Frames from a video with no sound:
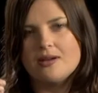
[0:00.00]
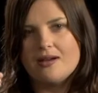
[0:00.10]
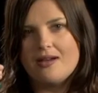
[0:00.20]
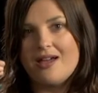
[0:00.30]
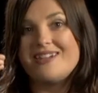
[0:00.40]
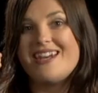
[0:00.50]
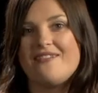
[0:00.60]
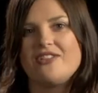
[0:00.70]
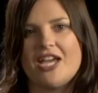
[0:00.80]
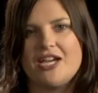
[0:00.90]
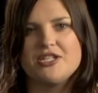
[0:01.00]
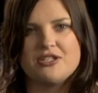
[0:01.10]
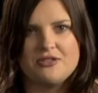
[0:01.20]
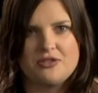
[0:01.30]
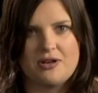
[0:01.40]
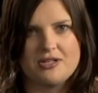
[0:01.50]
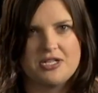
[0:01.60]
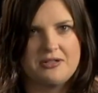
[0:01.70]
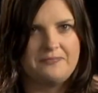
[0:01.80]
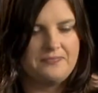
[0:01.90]
a navigation
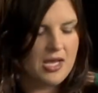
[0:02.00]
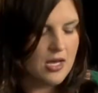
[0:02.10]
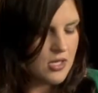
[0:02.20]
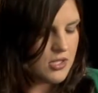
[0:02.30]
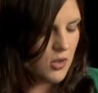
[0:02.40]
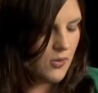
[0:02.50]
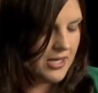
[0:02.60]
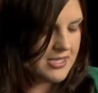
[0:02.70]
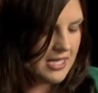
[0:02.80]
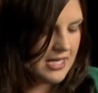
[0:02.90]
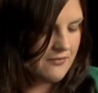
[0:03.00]
structure. So when I say